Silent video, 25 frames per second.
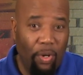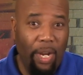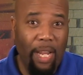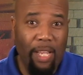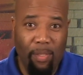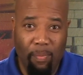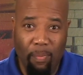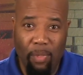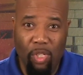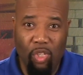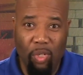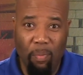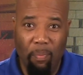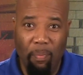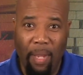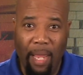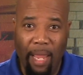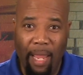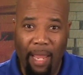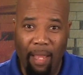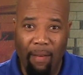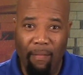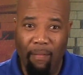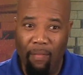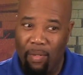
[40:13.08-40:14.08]
transmission
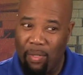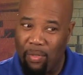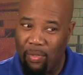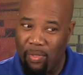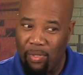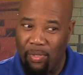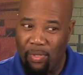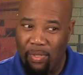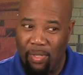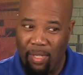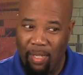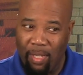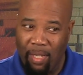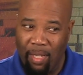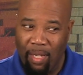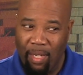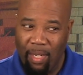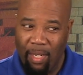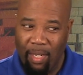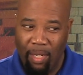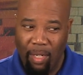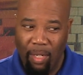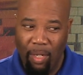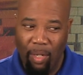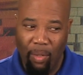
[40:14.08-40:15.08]
pan versus,
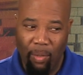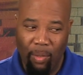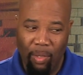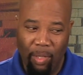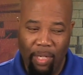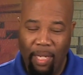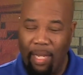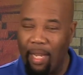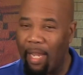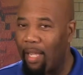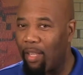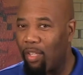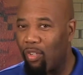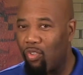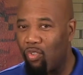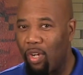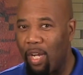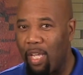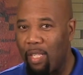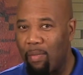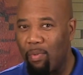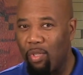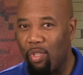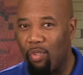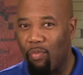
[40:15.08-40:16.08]
looking at the
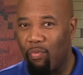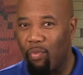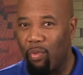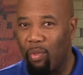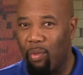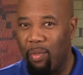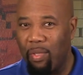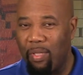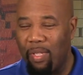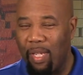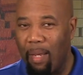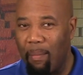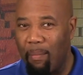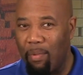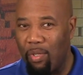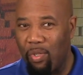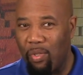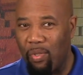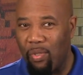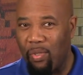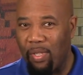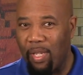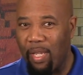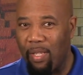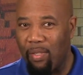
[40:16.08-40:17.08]
transmission fluid
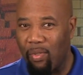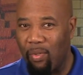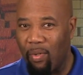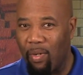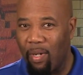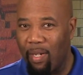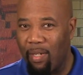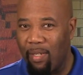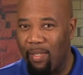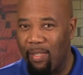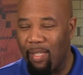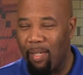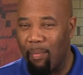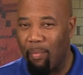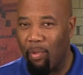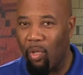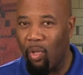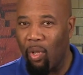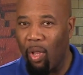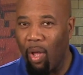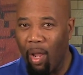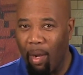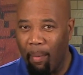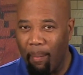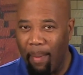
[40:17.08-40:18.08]
temperature sensor on the
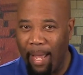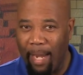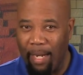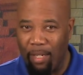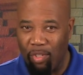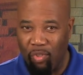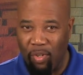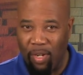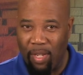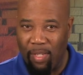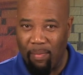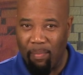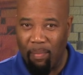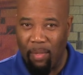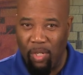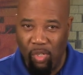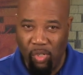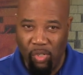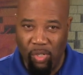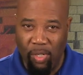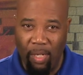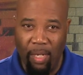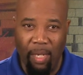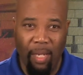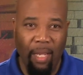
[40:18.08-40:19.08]
typical automatic
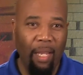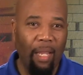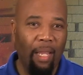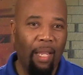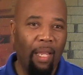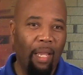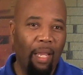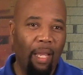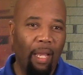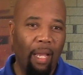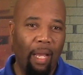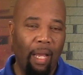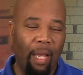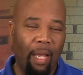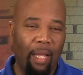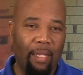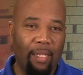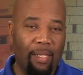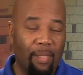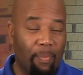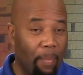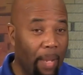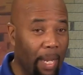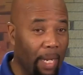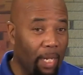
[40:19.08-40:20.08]
transmission.
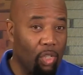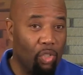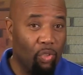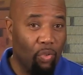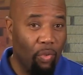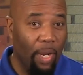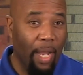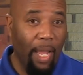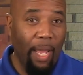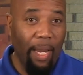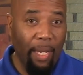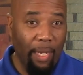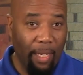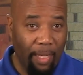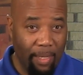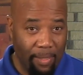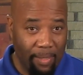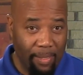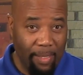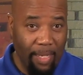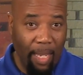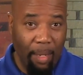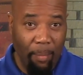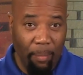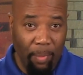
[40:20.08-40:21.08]
This mechatronic
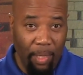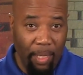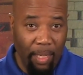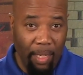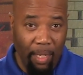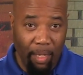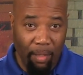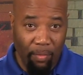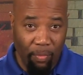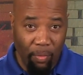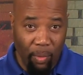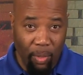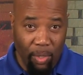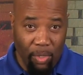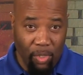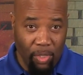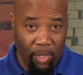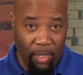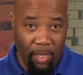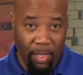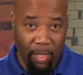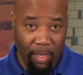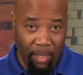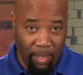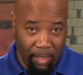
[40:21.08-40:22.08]
assembly,
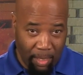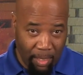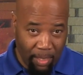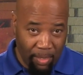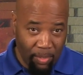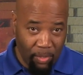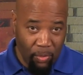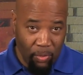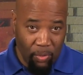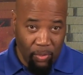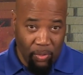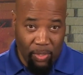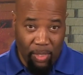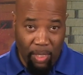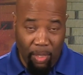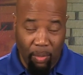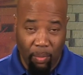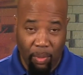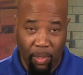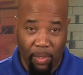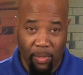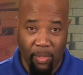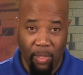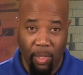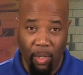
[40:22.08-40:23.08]
unfortunately, as you see
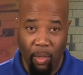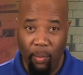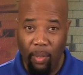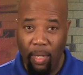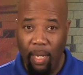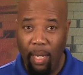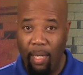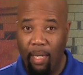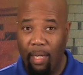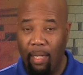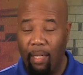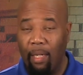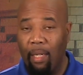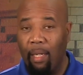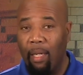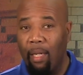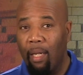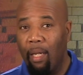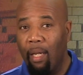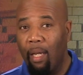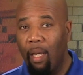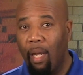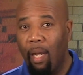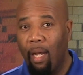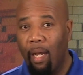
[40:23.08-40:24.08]
where it's located,
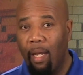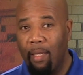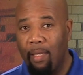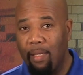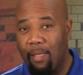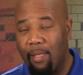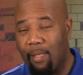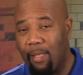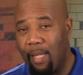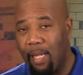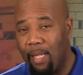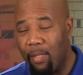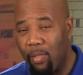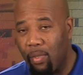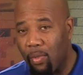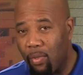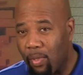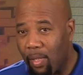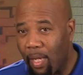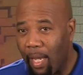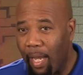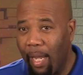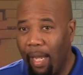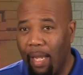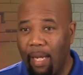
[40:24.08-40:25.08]
the sensor
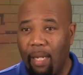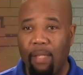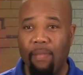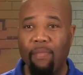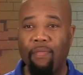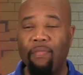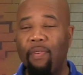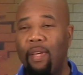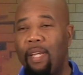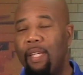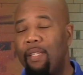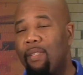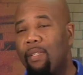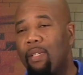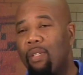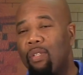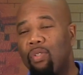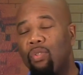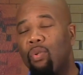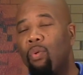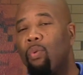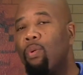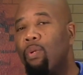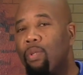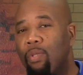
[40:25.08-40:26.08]
is kind of
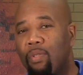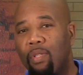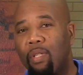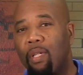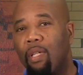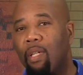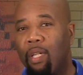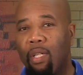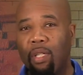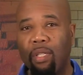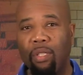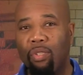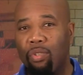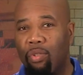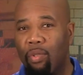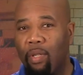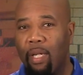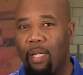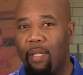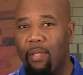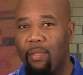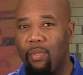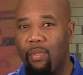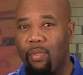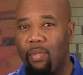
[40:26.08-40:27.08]
facing towards the gear
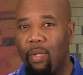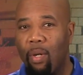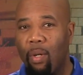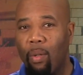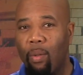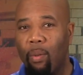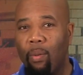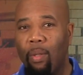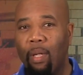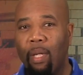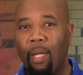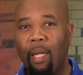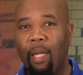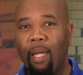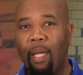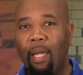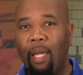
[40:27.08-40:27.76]
train. So